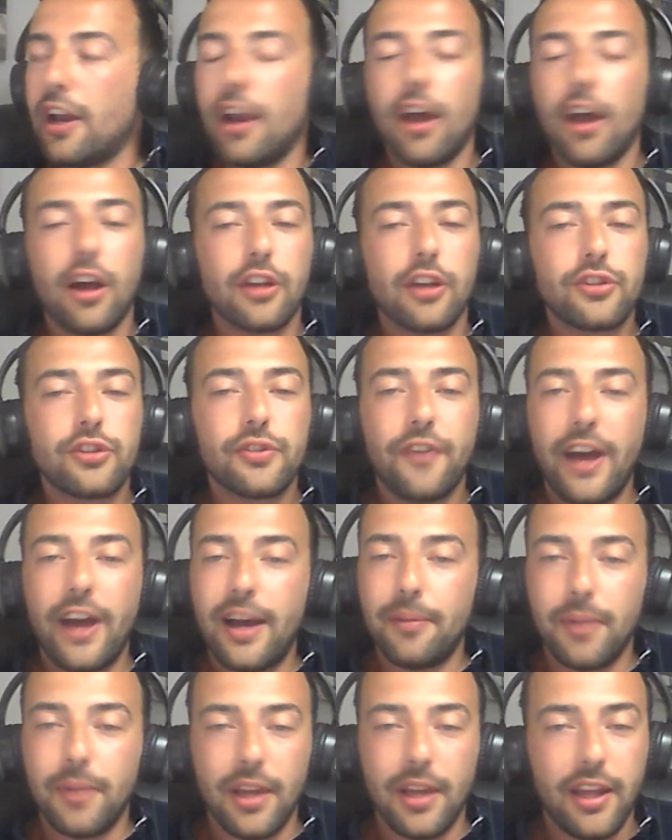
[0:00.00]
a large
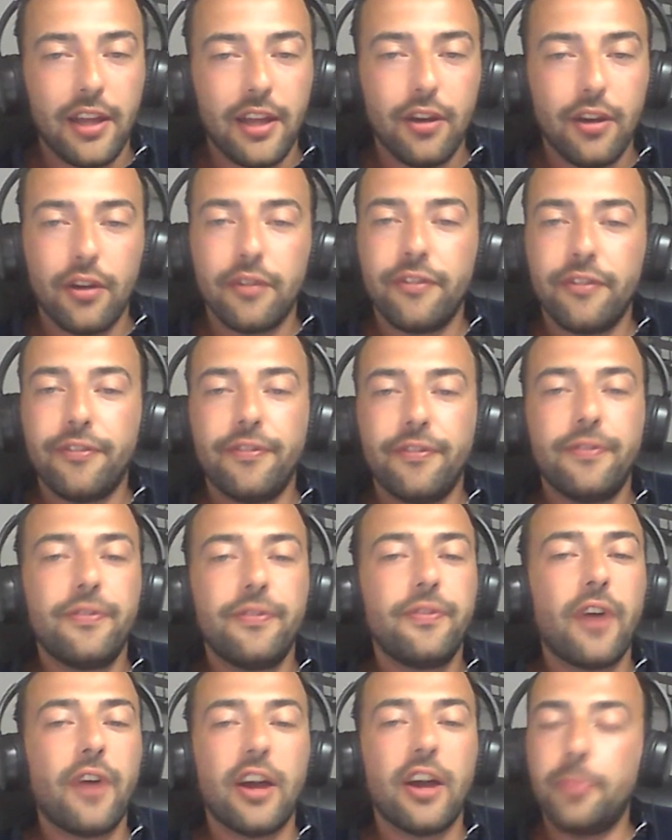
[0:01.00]
family of
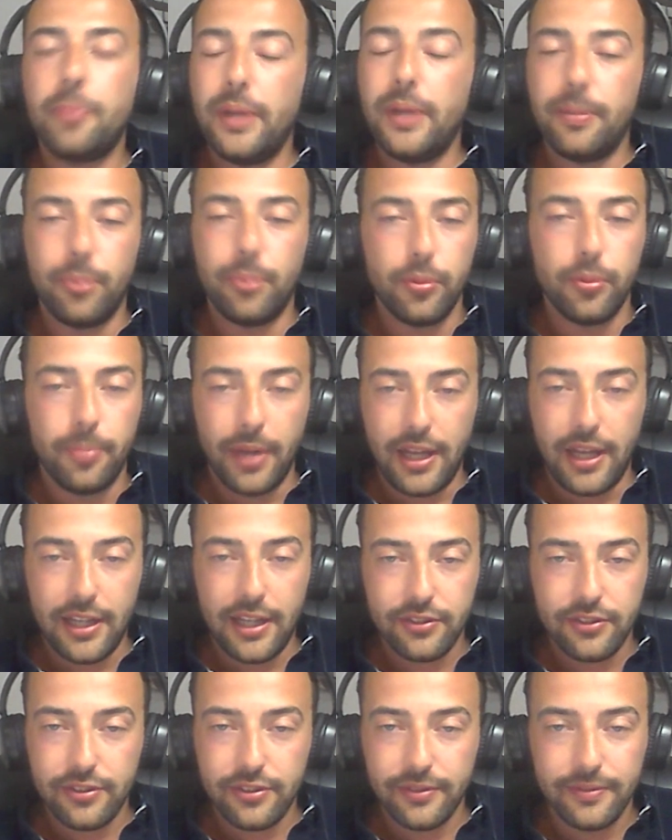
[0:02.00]
5 people
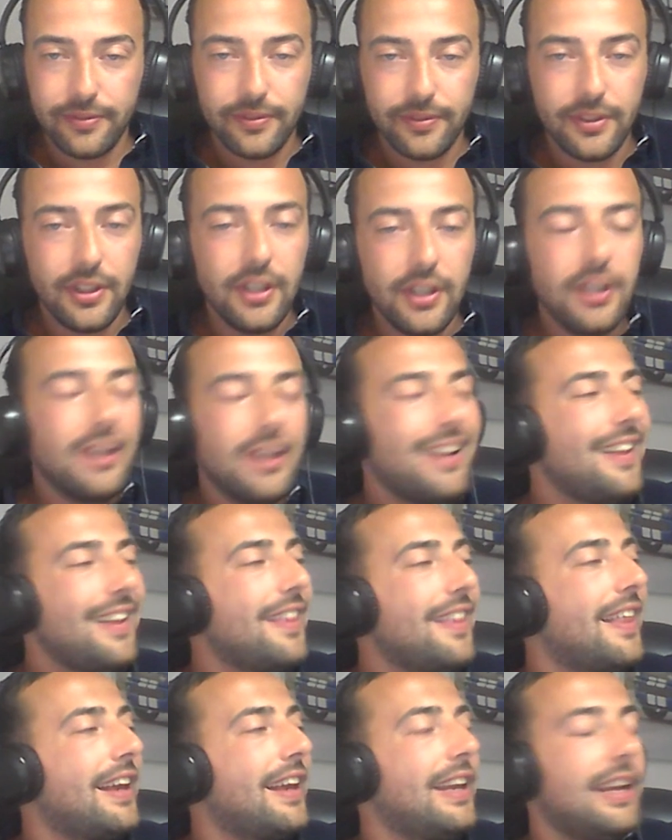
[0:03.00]
plus.
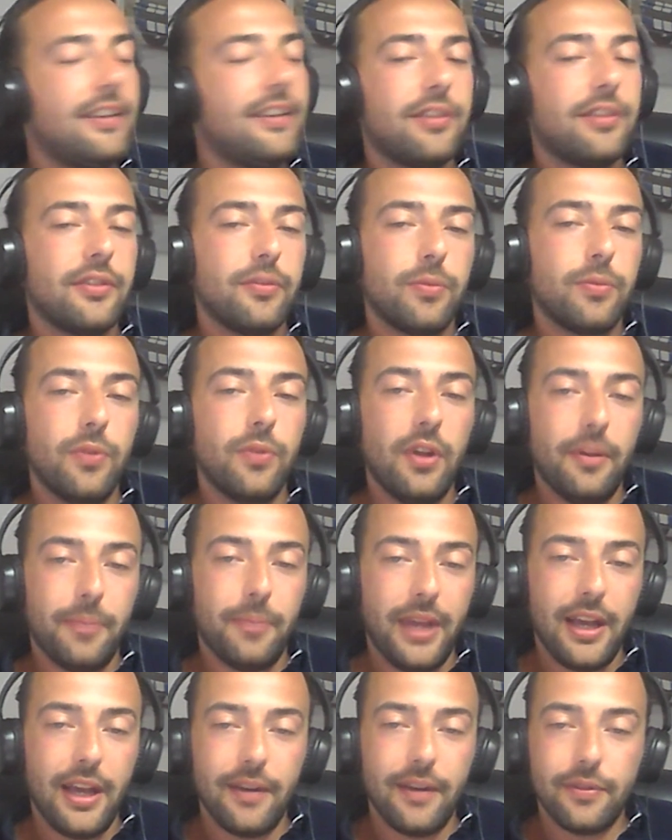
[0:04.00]
They need to
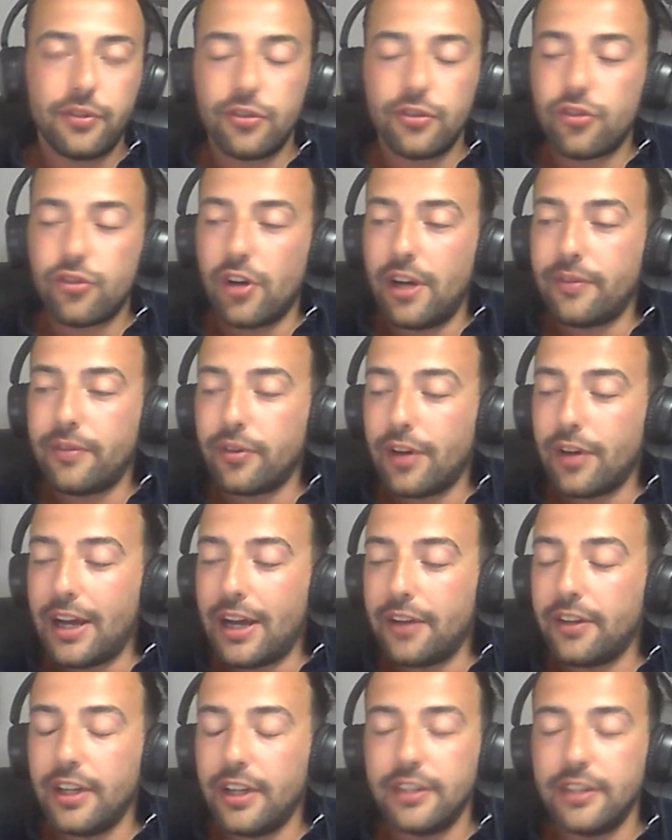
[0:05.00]
be able to drive
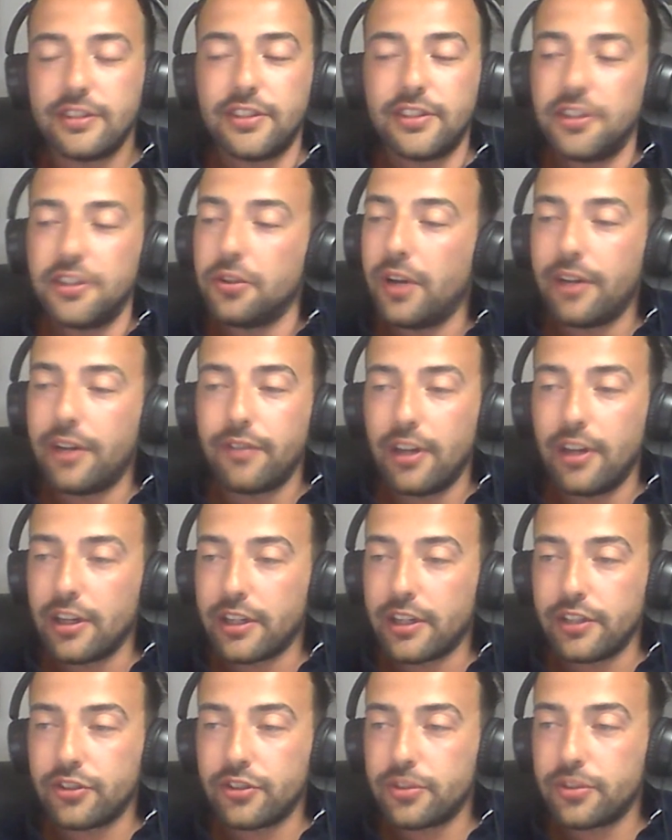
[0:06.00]
around and still have
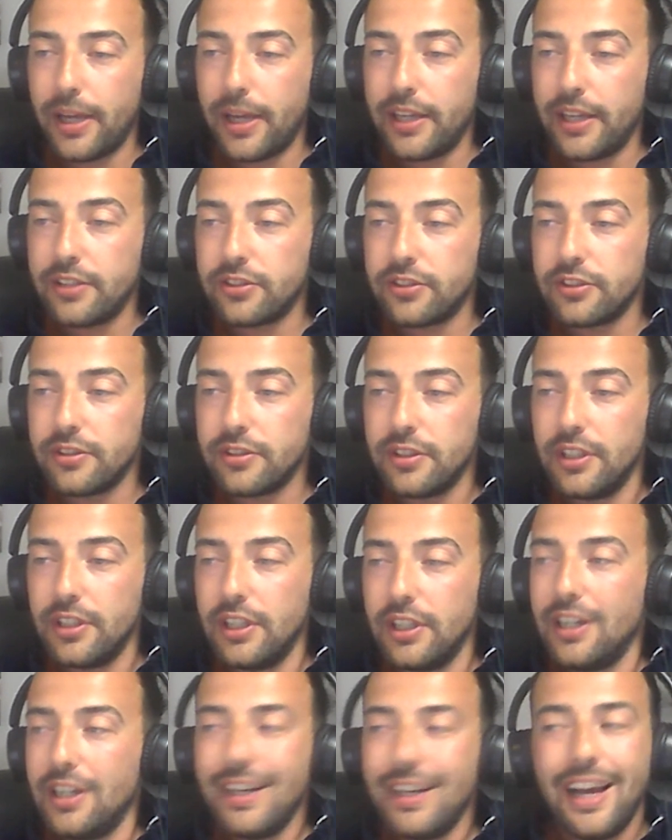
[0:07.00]
luggage space.
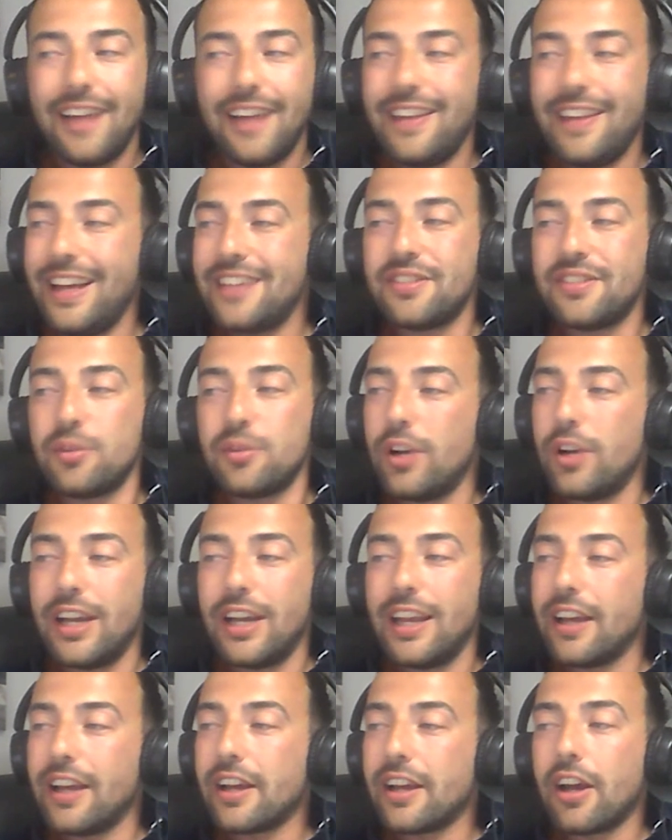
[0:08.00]
And there isn't
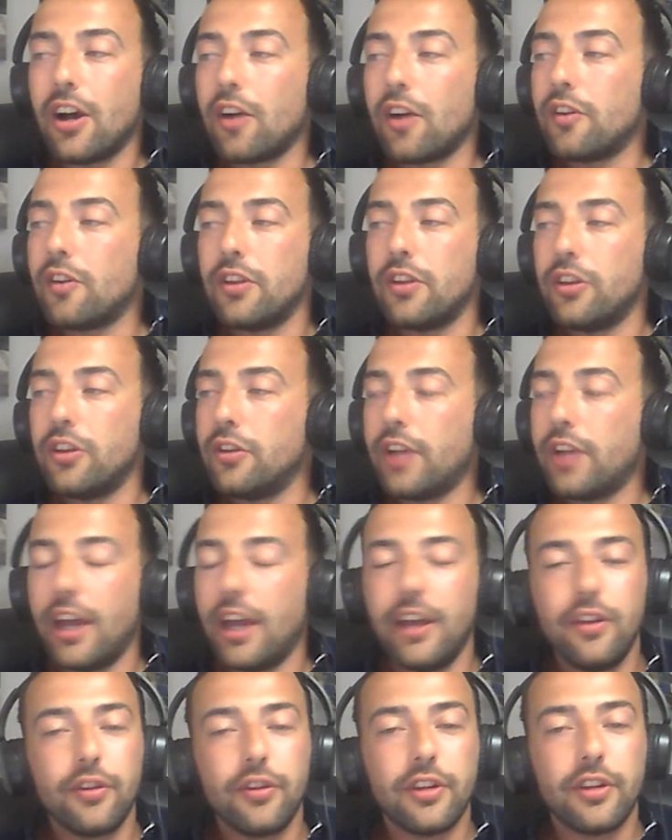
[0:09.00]
really a car in the
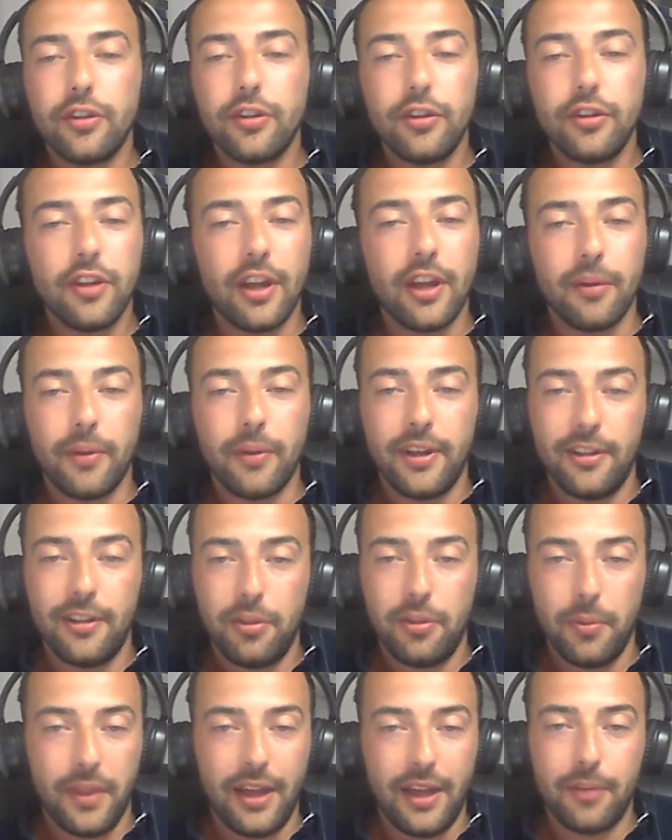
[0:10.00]
UK you can do that
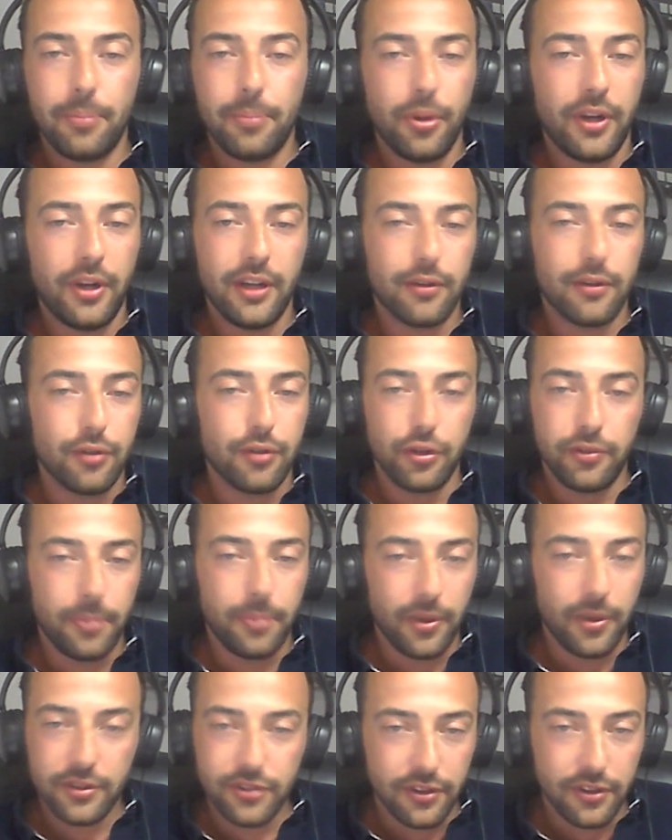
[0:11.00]
with without putting a roof
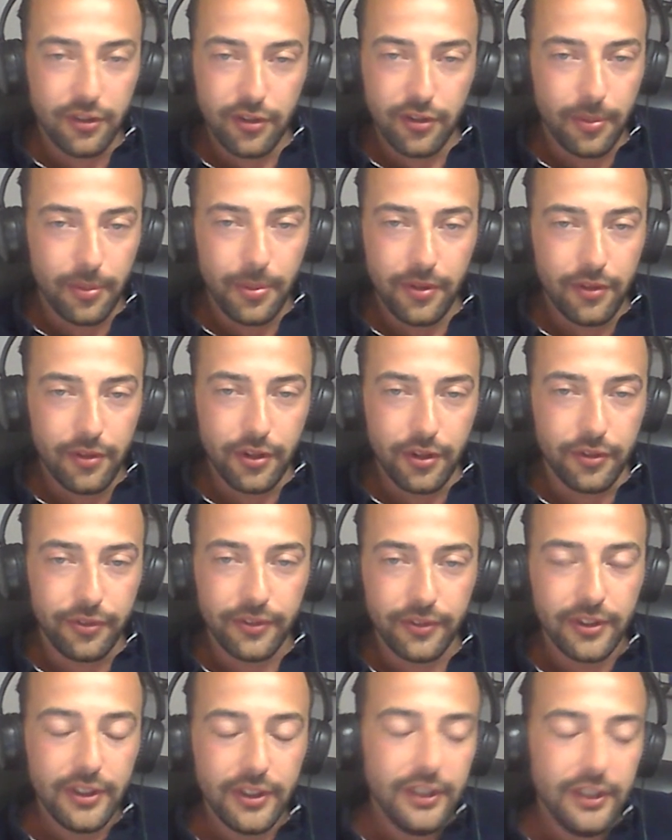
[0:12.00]
box on the top of the
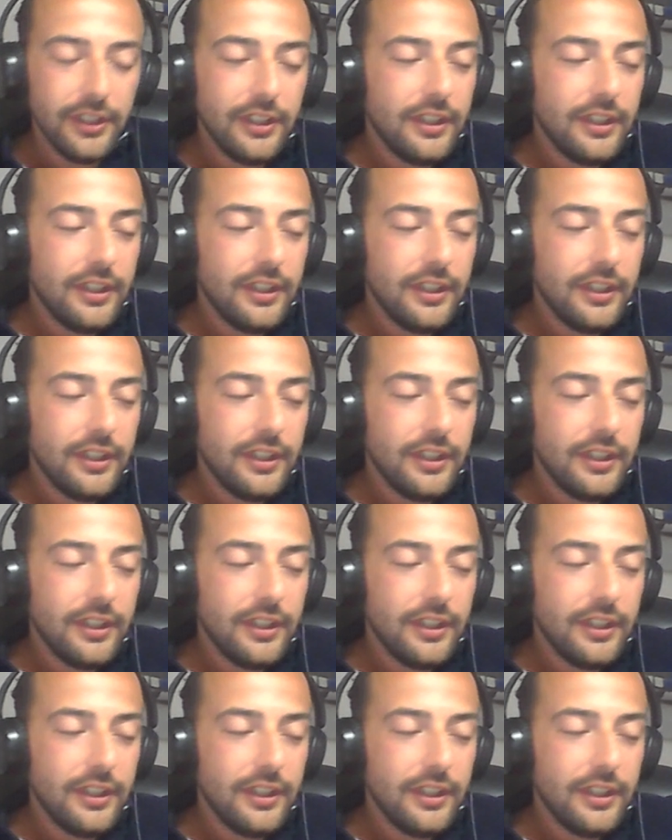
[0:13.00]
roof.